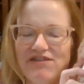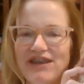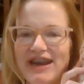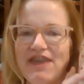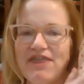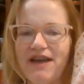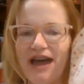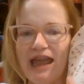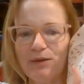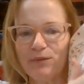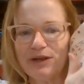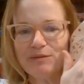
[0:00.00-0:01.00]
but I thought
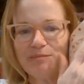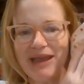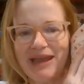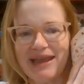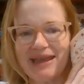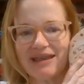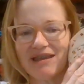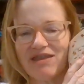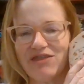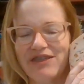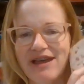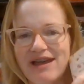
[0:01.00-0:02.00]
I would make
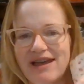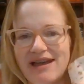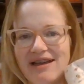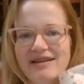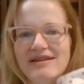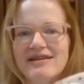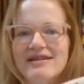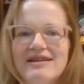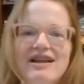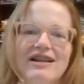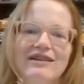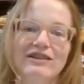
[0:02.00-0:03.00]
the
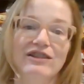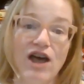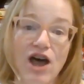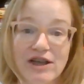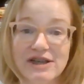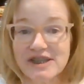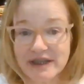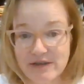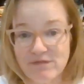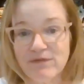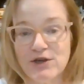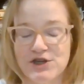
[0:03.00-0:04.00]
long
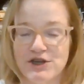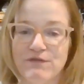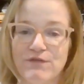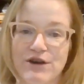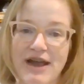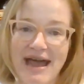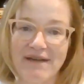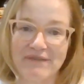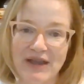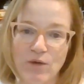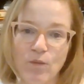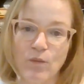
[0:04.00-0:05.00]
sleeve version for
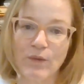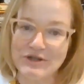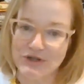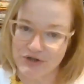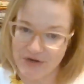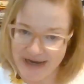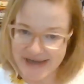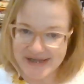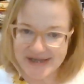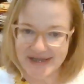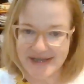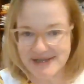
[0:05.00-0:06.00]
having winter
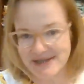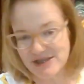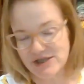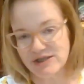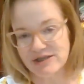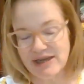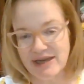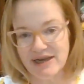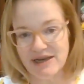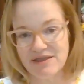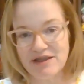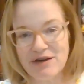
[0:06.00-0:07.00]
dress because it's
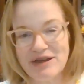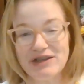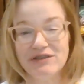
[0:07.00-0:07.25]
they're in